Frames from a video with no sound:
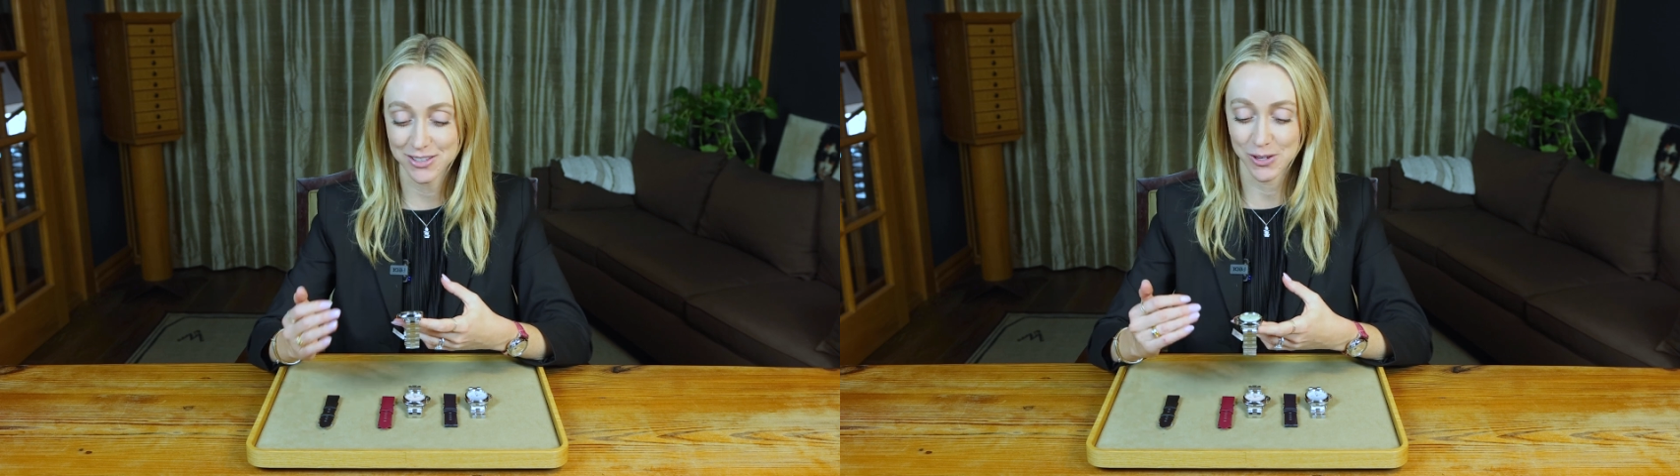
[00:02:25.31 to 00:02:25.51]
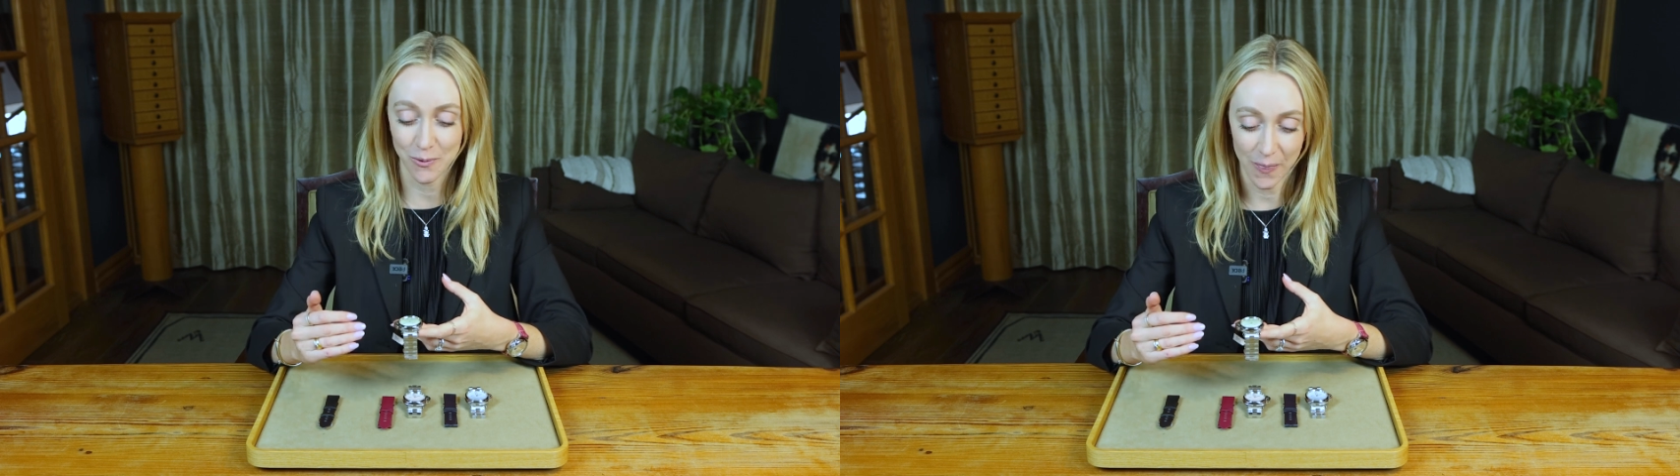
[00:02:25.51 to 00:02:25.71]

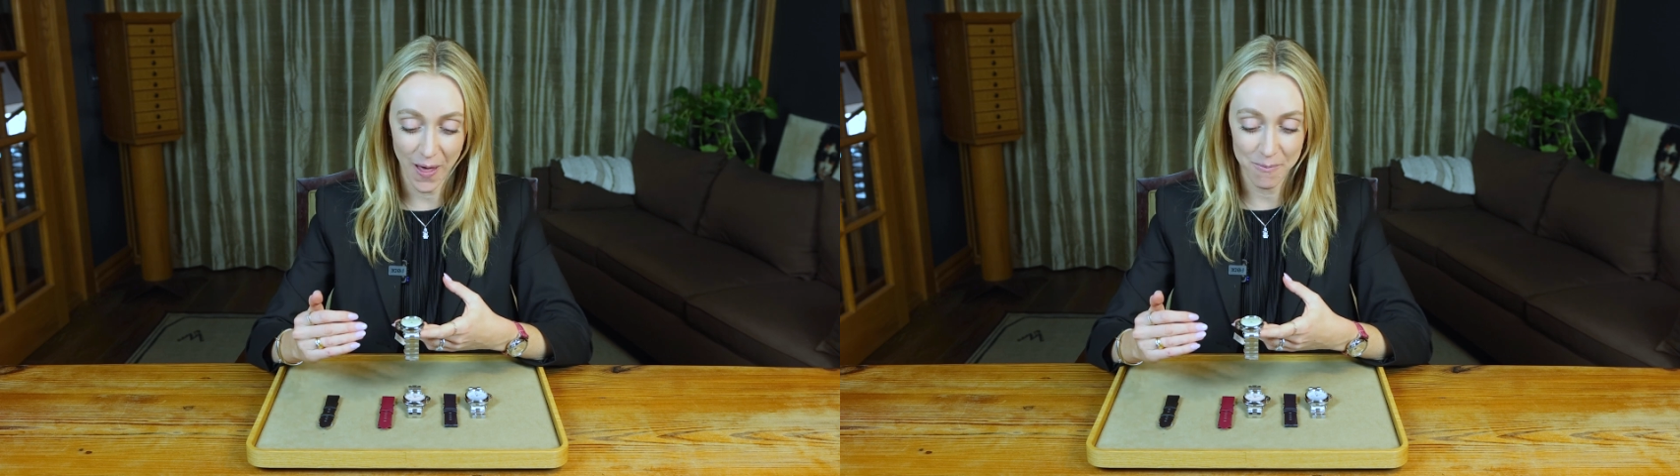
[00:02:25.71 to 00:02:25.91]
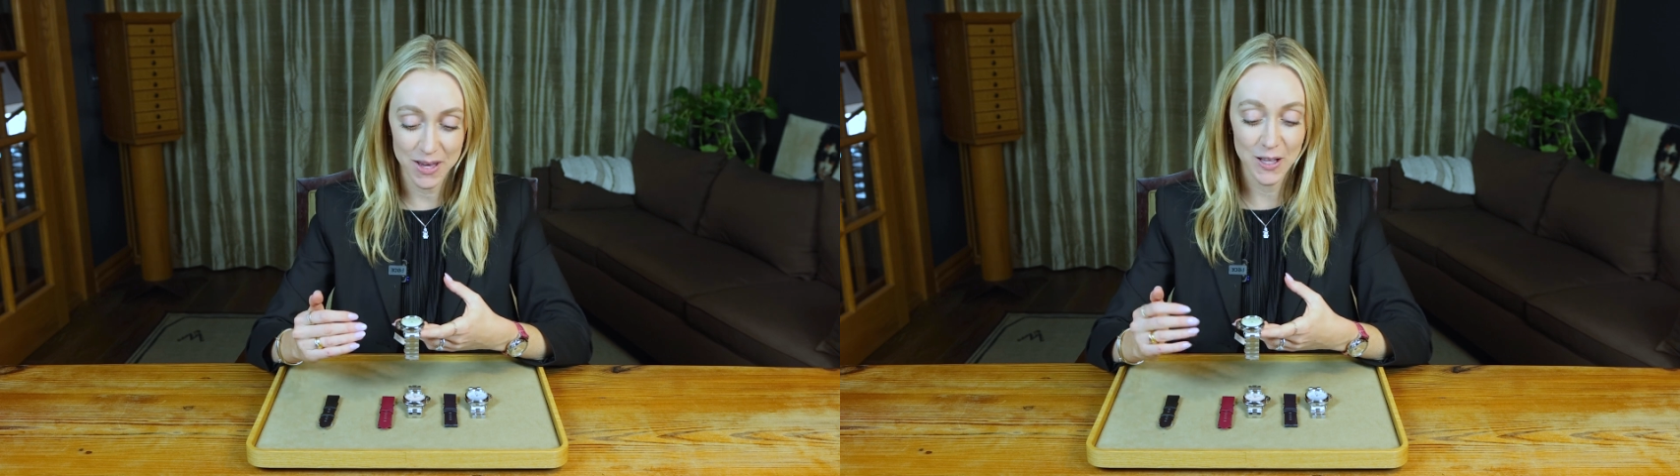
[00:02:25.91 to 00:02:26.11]
So what
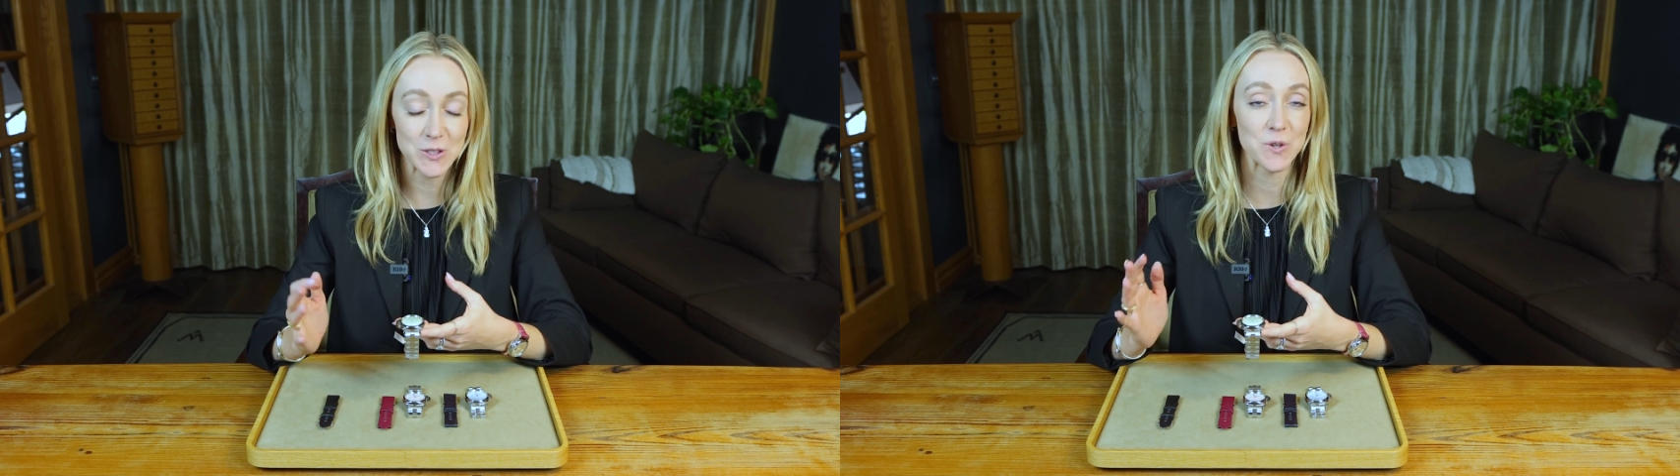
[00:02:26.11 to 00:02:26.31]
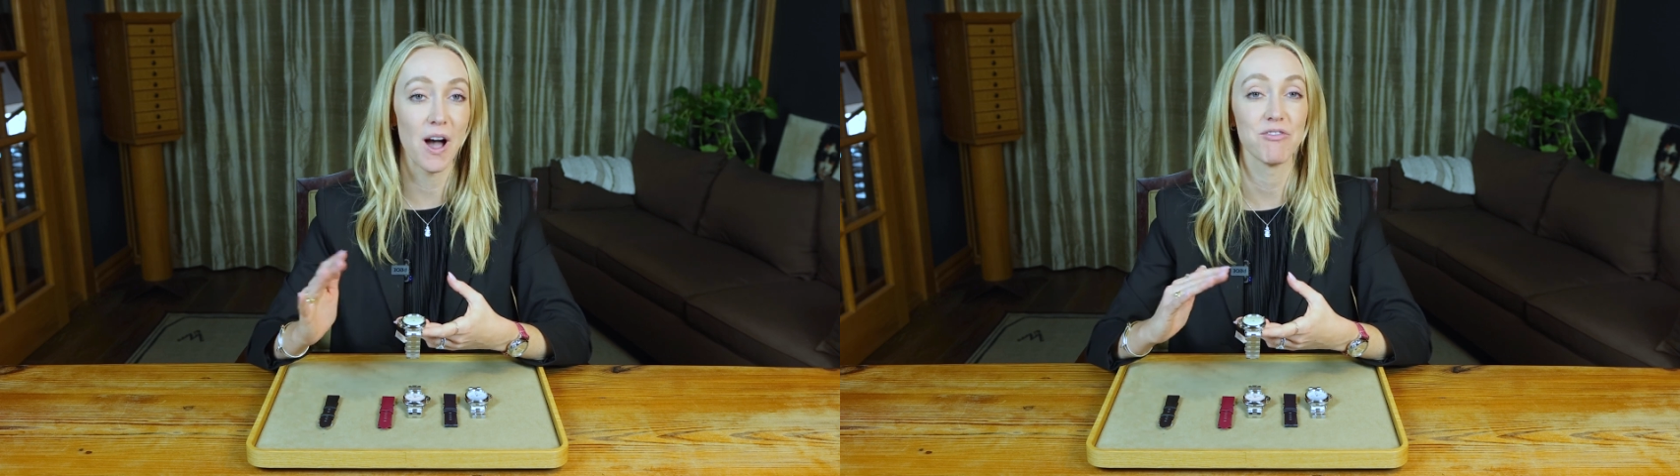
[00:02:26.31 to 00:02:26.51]
that
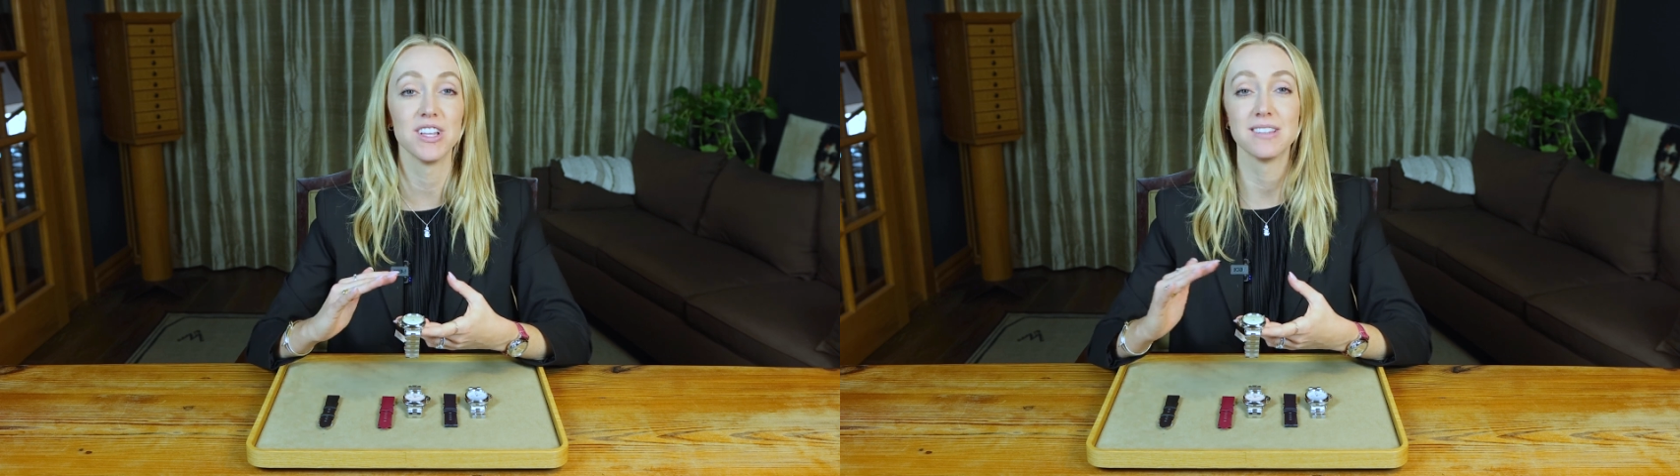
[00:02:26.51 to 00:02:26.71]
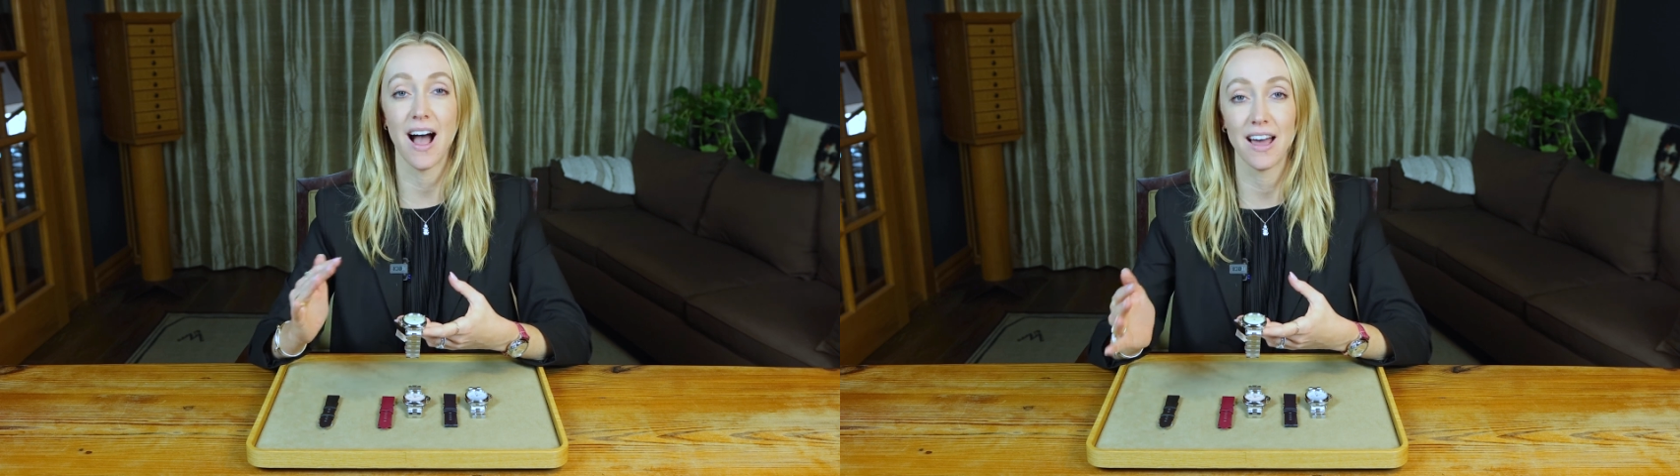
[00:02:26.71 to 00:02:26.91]
means, you have
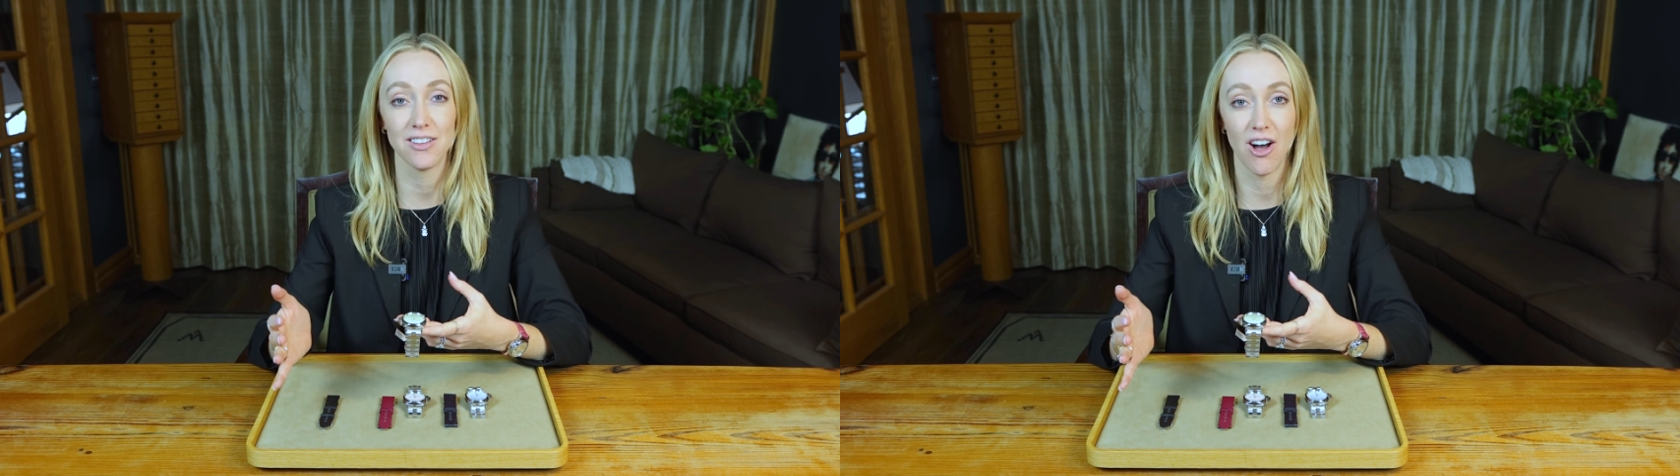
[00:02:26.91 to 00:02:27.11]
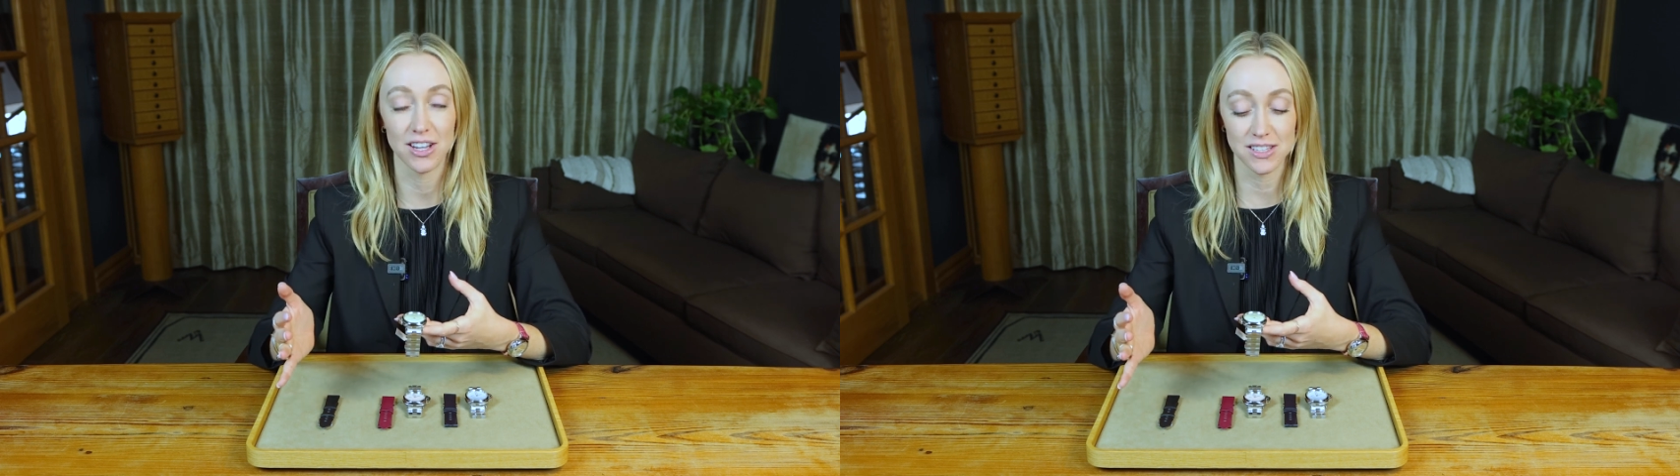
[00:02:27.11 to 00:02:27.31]
the
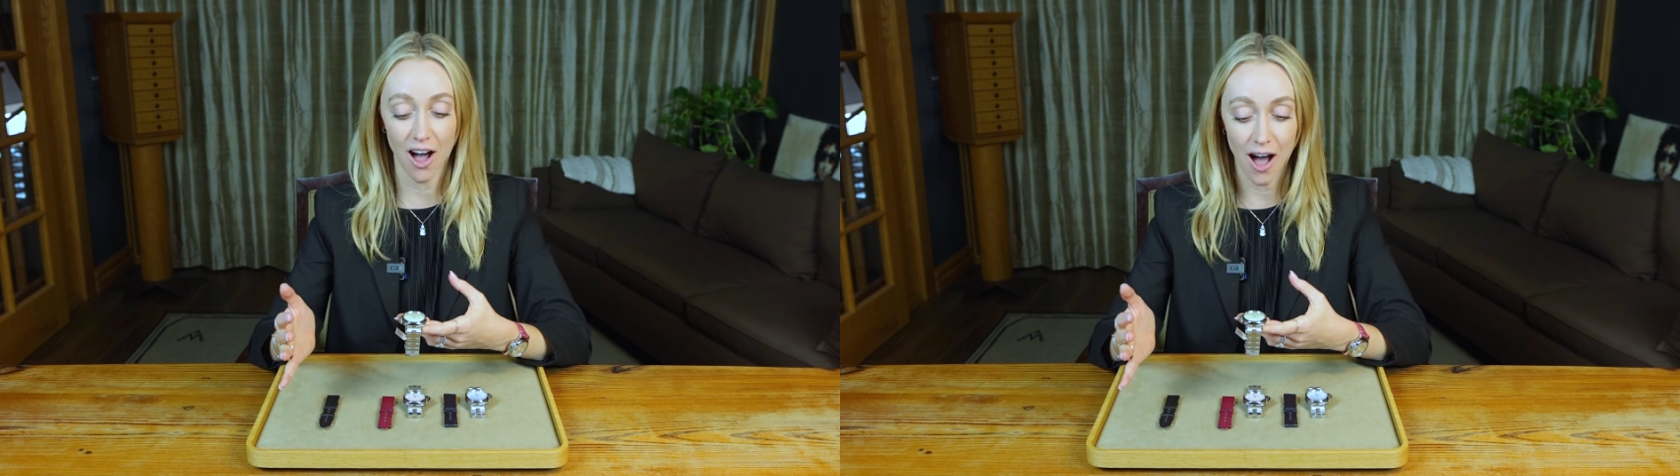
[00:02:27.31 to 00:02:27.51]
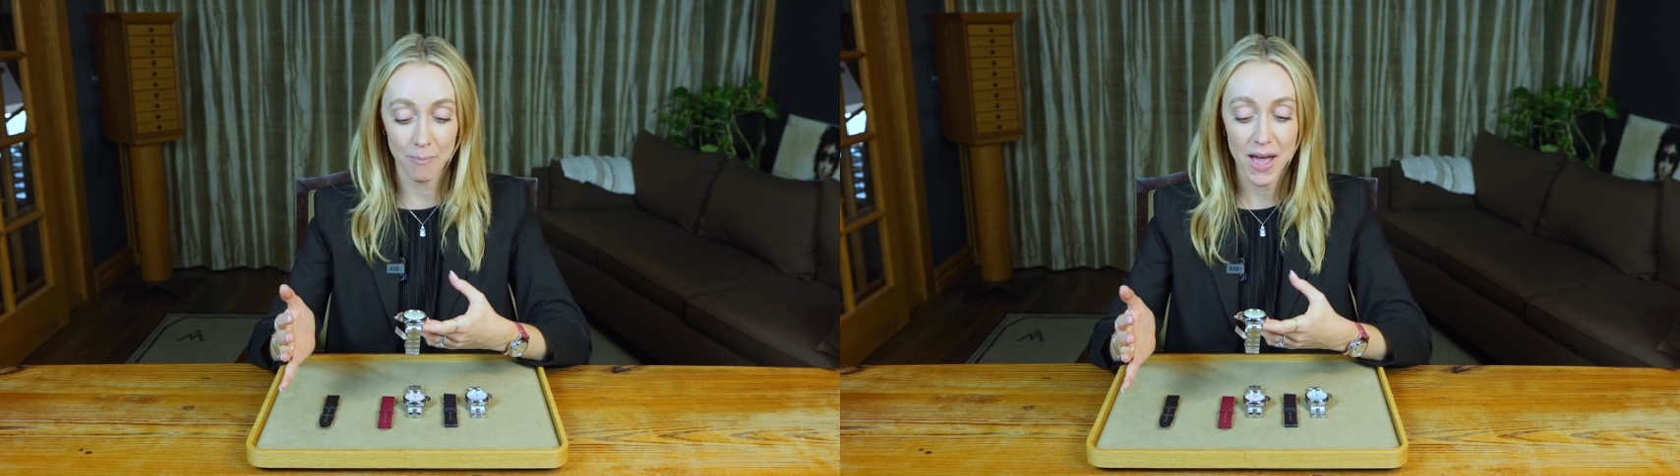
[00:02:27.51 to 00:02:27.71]
dial on
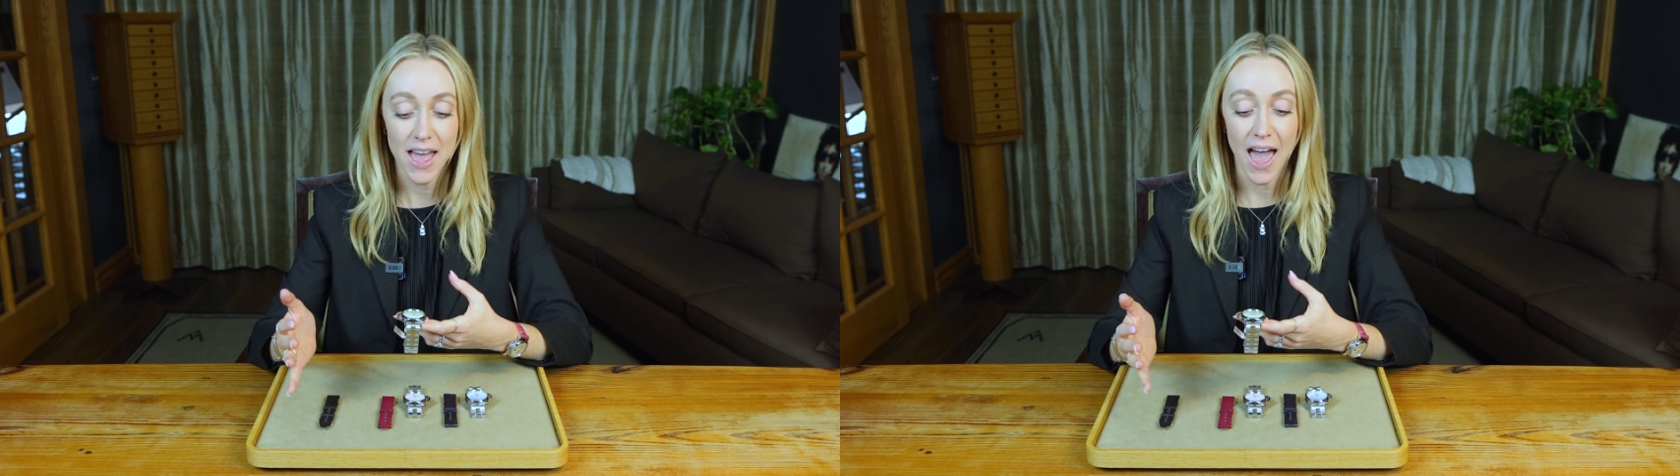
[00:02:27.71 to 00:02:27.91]
top,